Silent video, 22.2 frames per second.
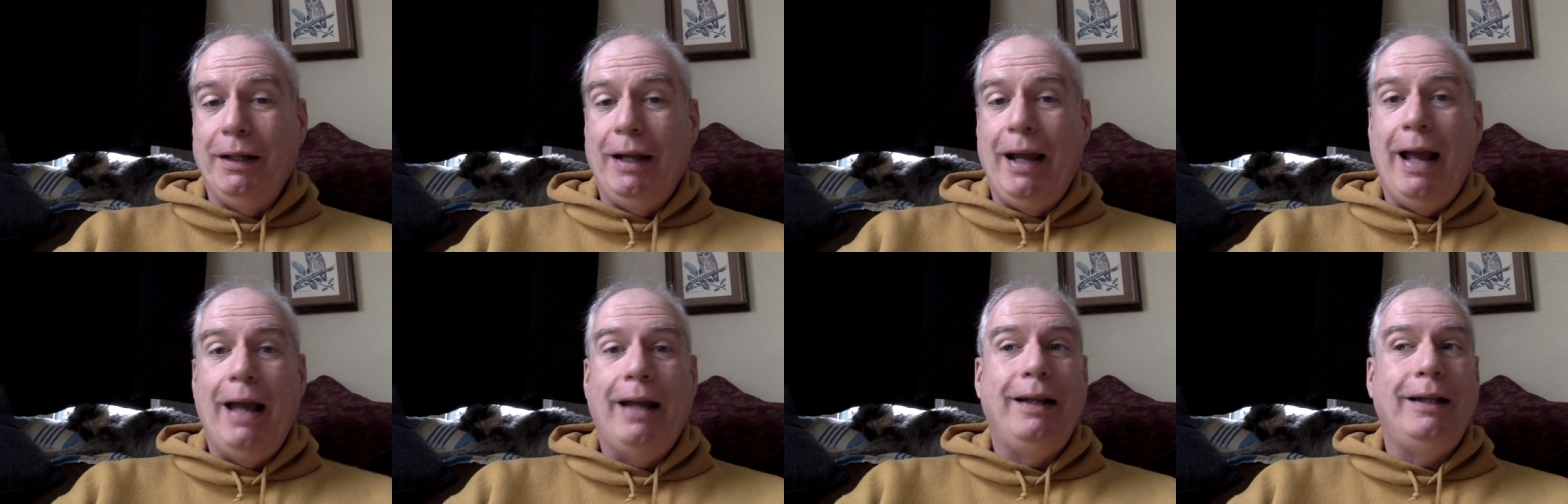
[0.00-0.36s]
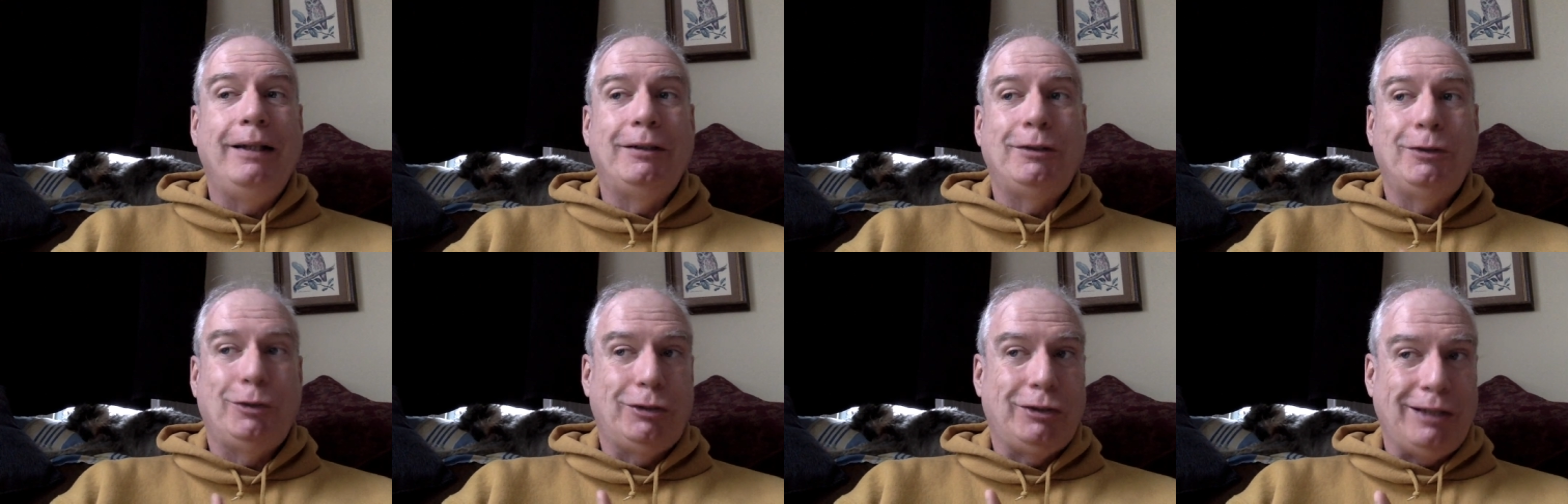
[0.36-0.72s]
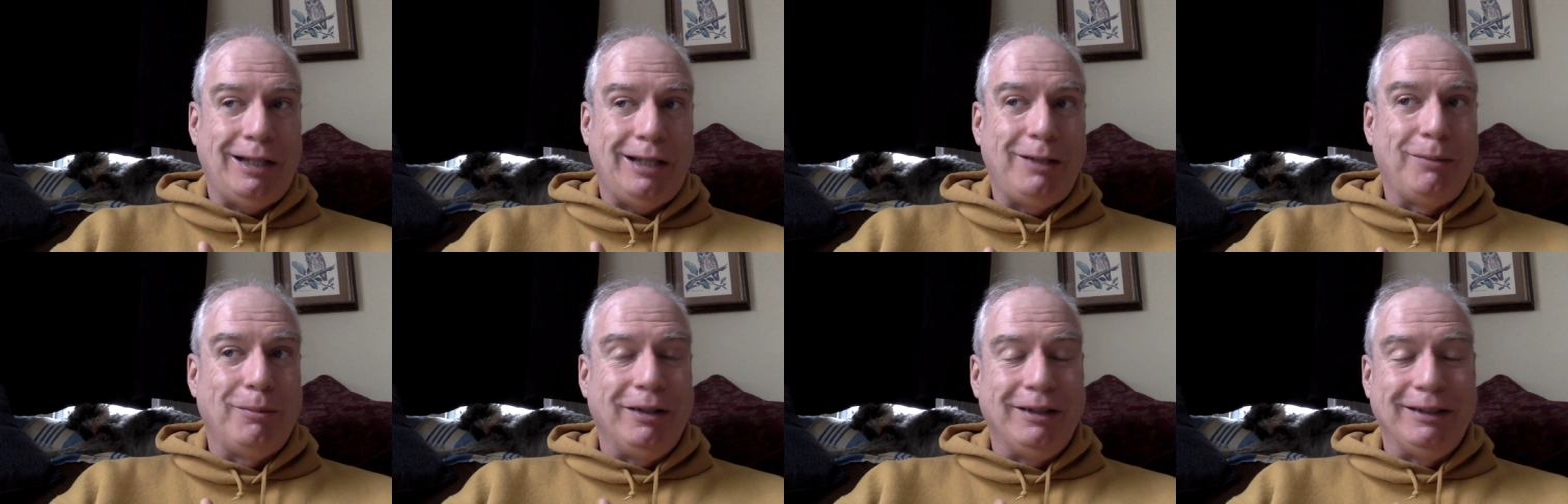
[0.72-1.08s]
and its
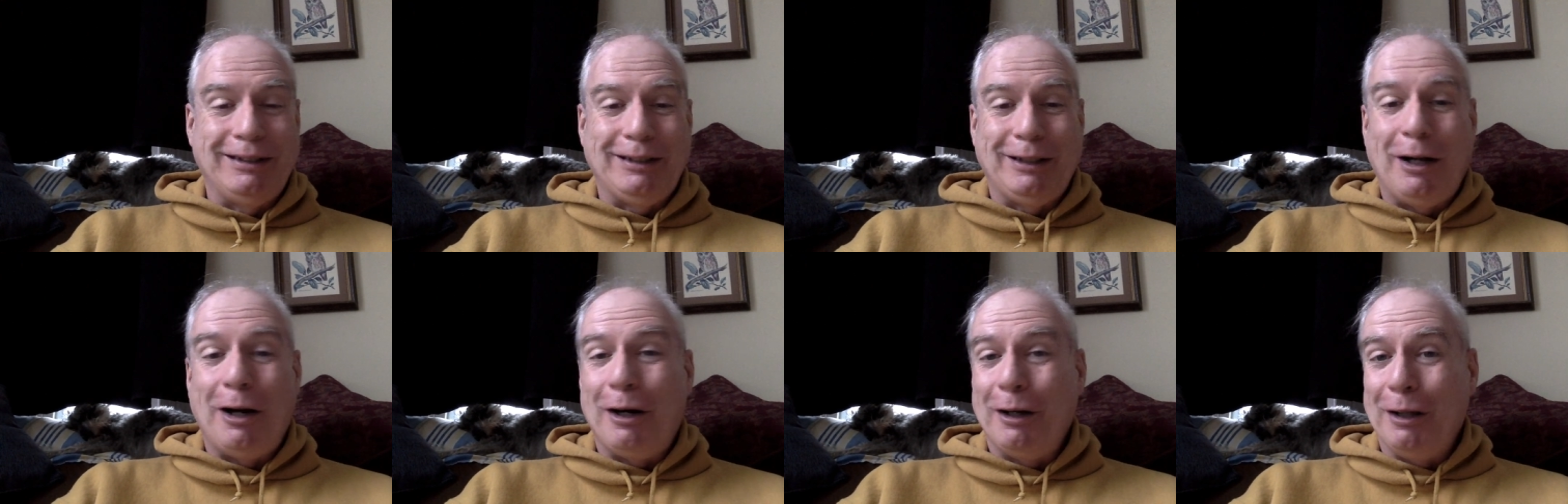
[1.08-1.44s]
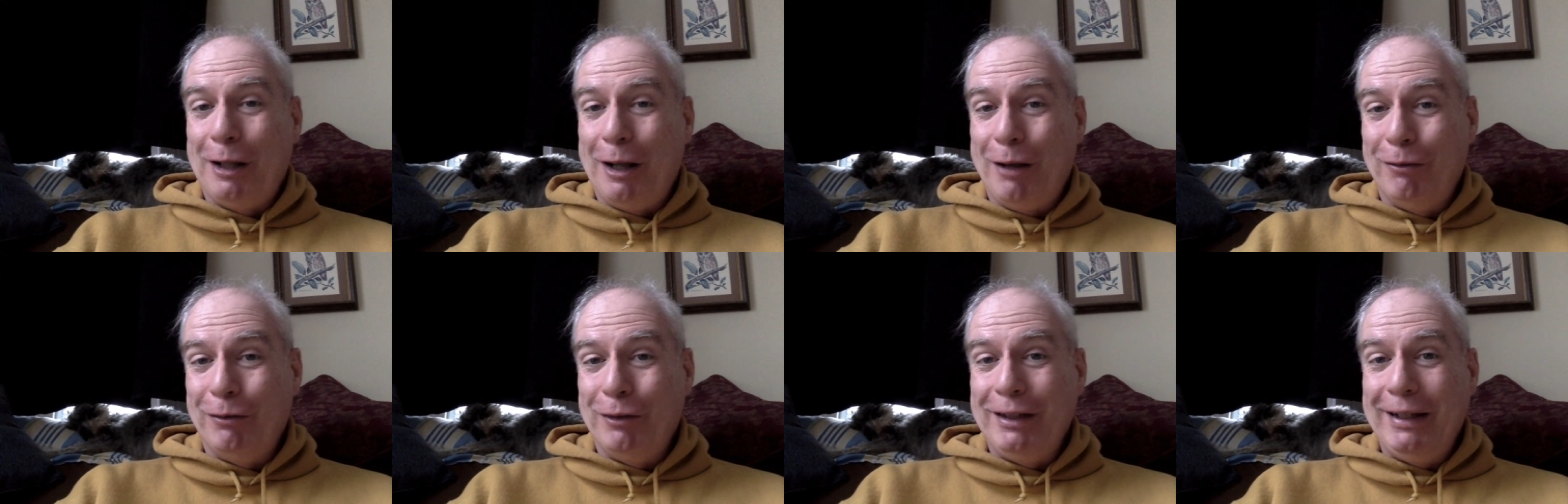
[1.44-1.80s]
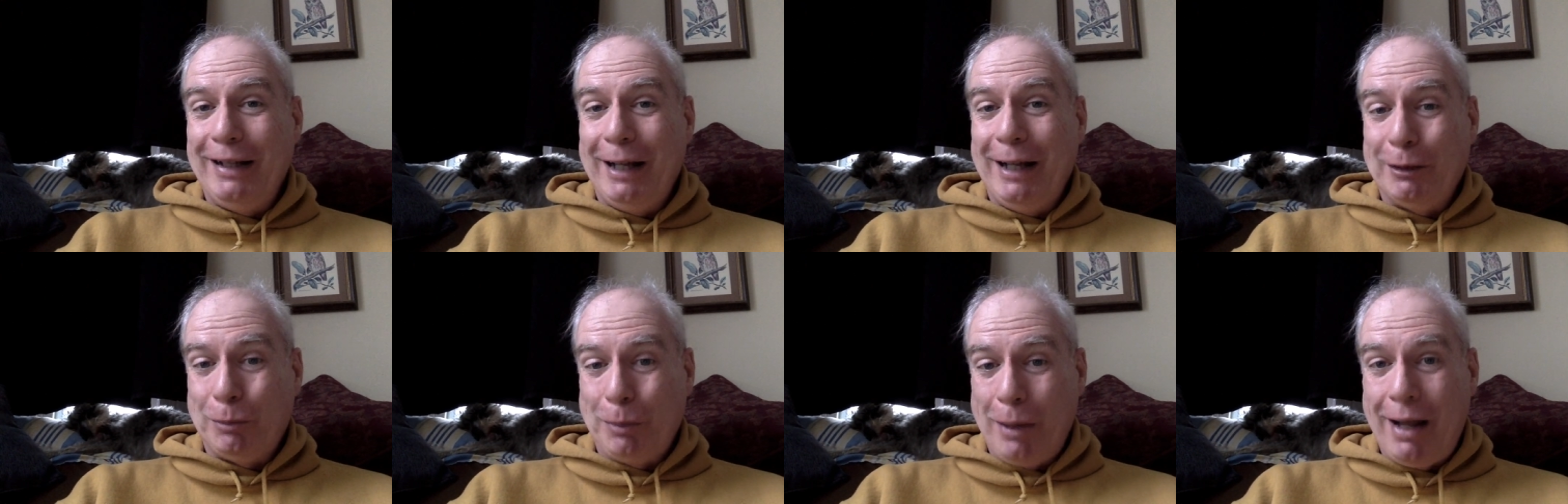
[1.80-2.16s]
sentiments are lovely
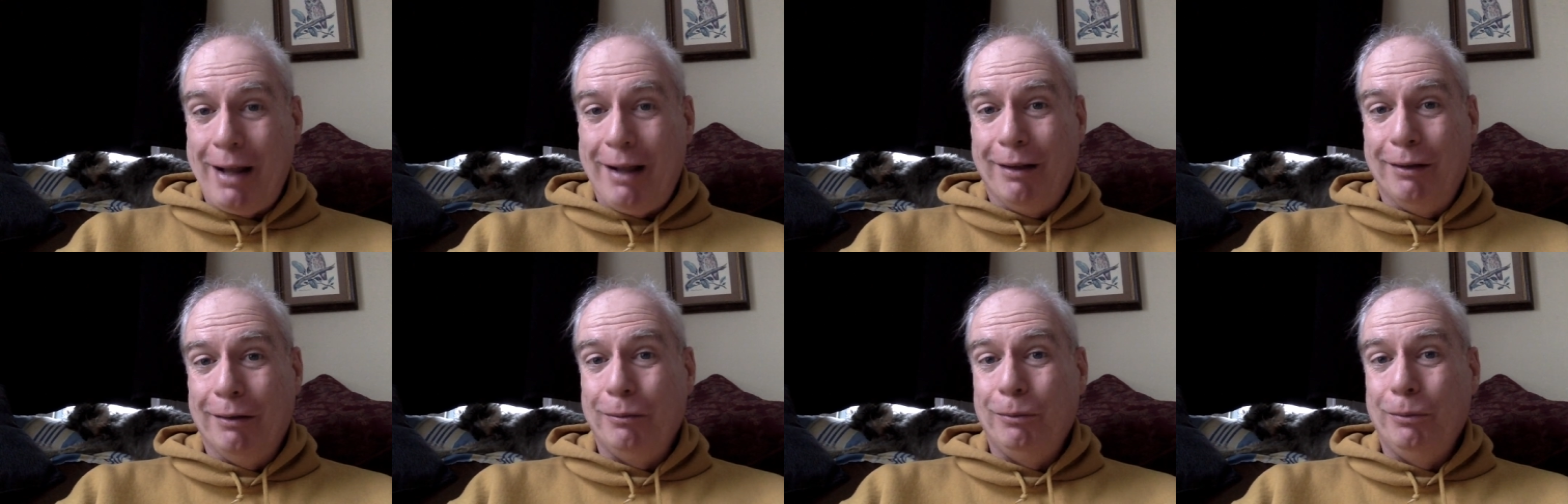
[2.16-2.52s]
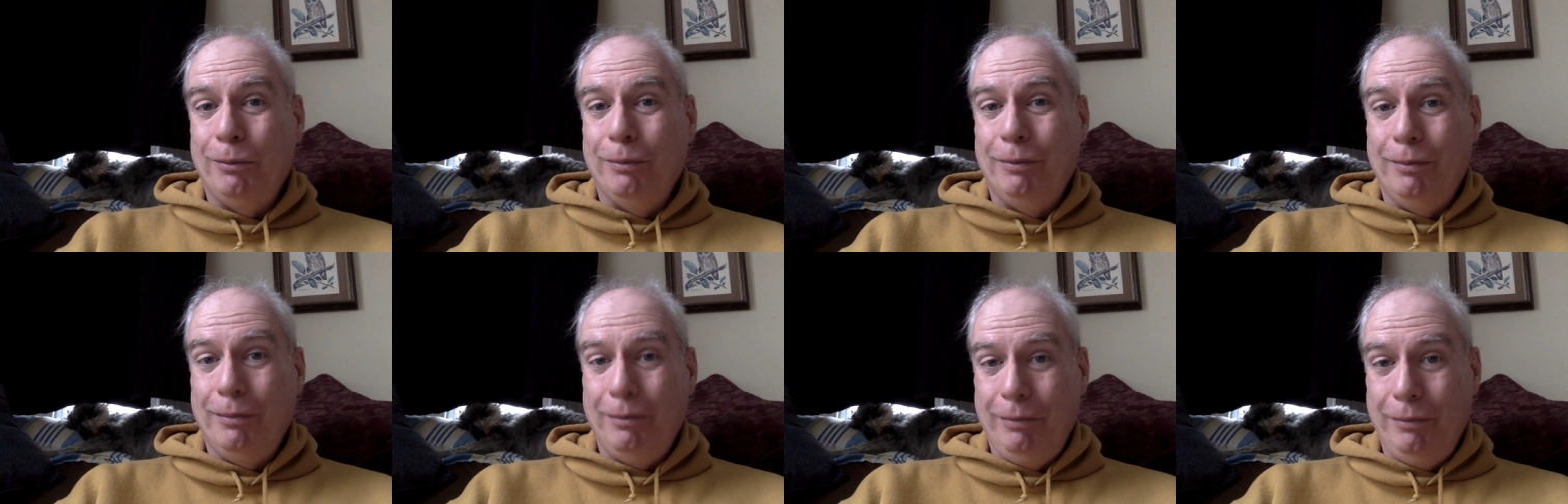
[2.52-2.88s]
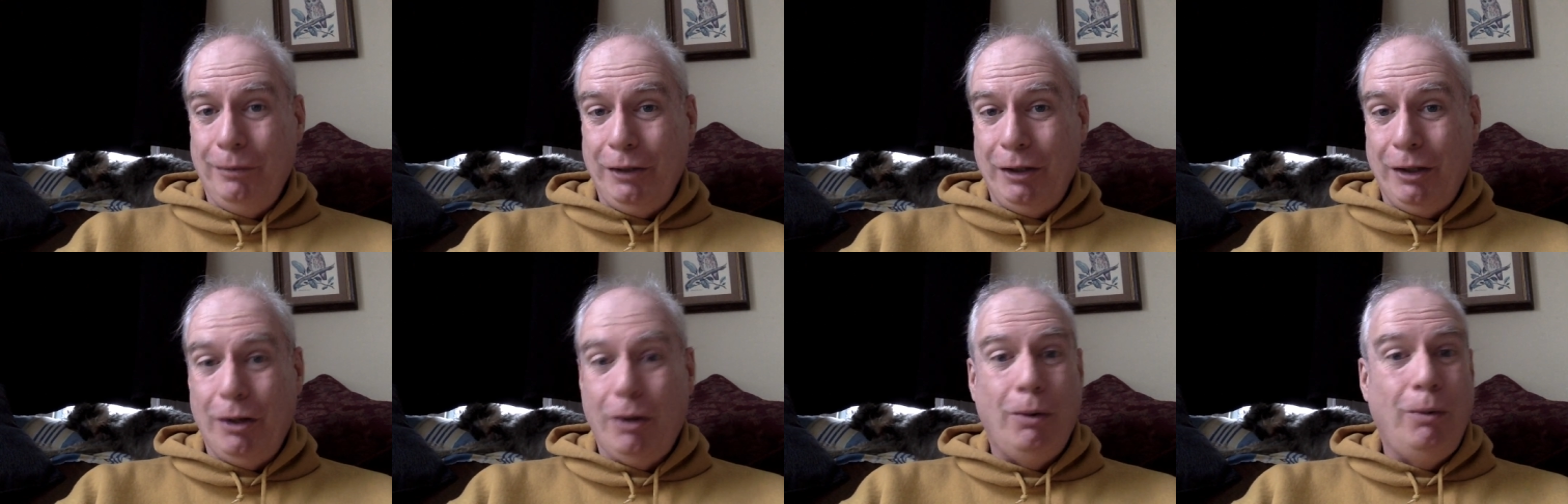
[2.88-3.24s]
as well,
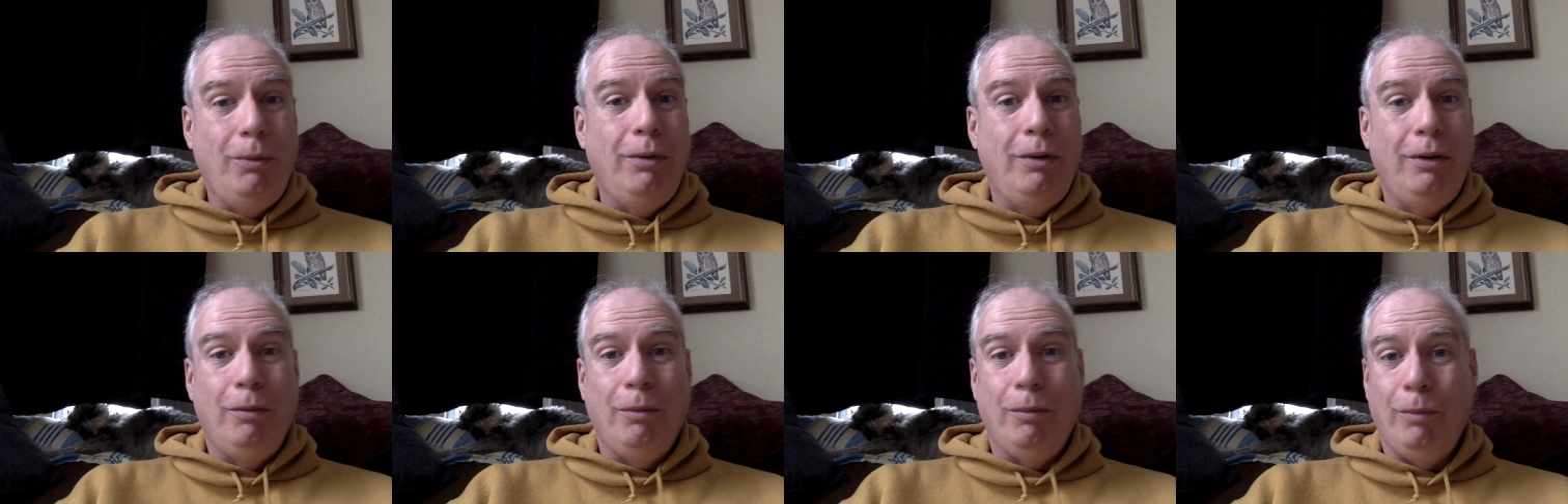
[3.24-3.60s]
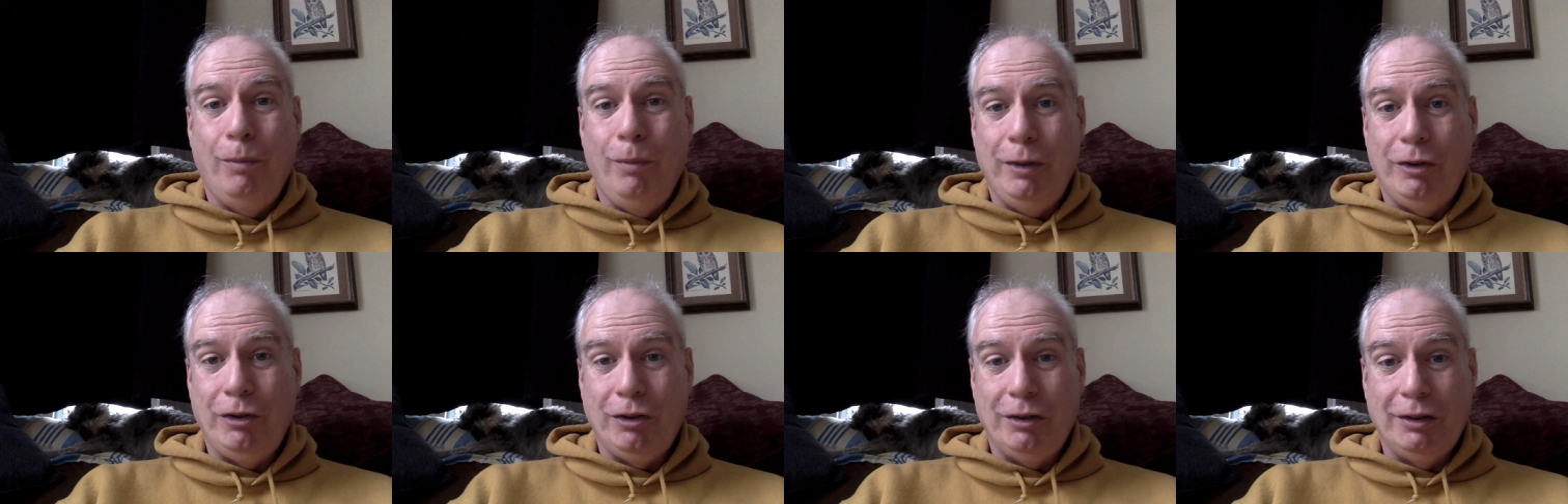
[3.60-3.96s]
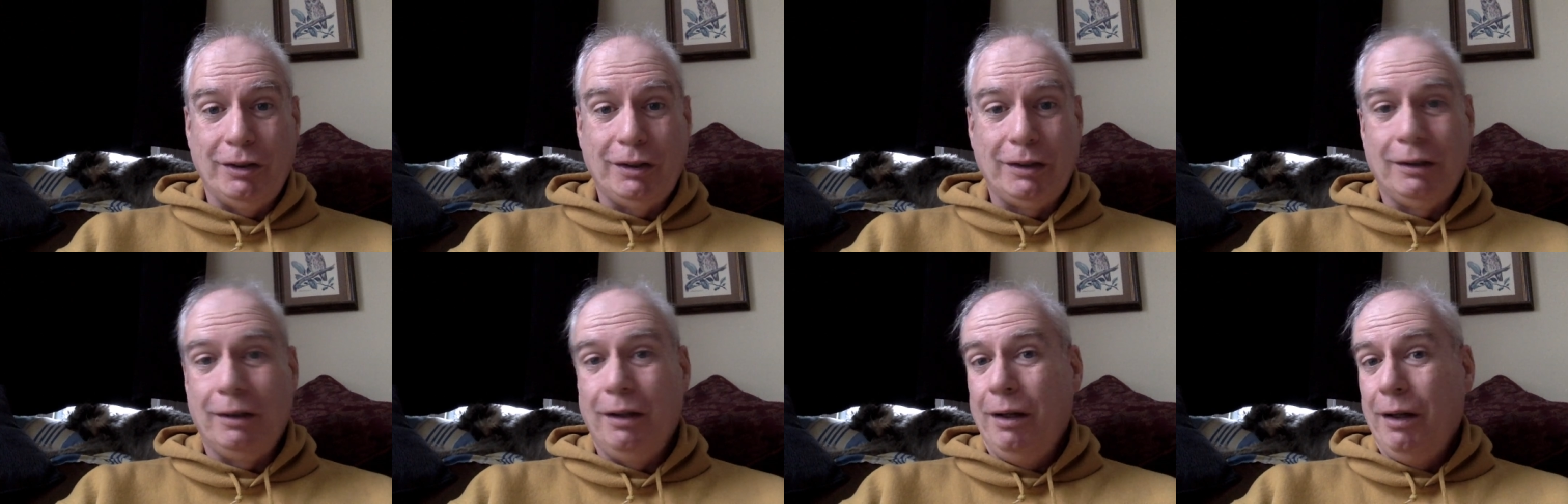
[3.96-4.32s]
you know, which
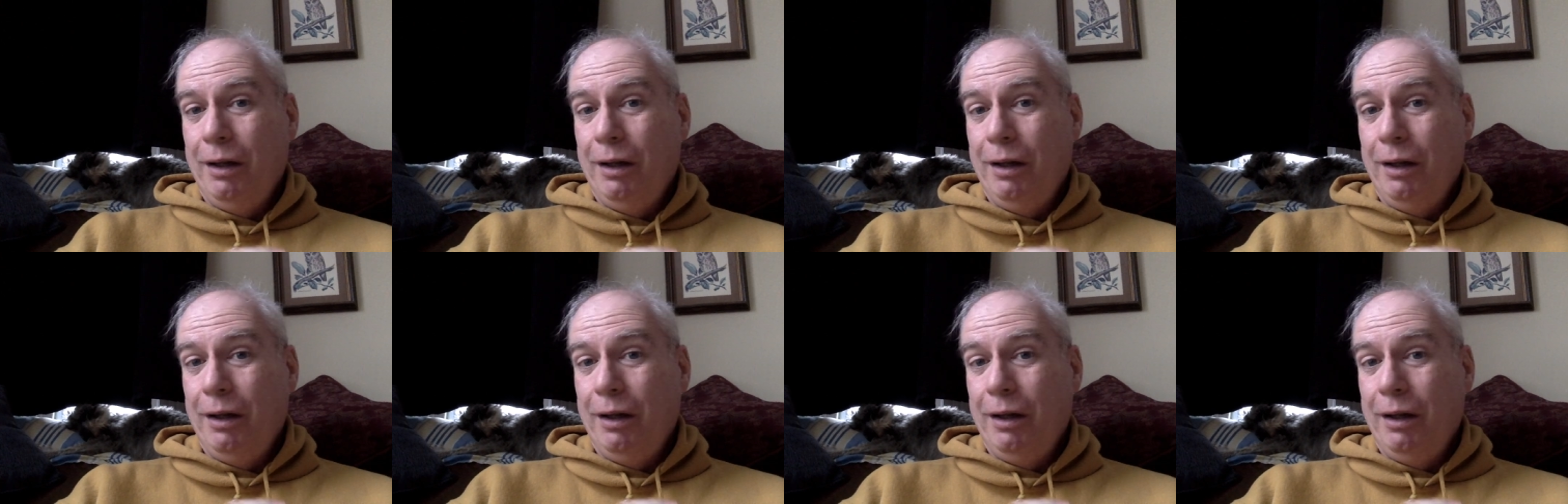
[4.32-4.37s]
is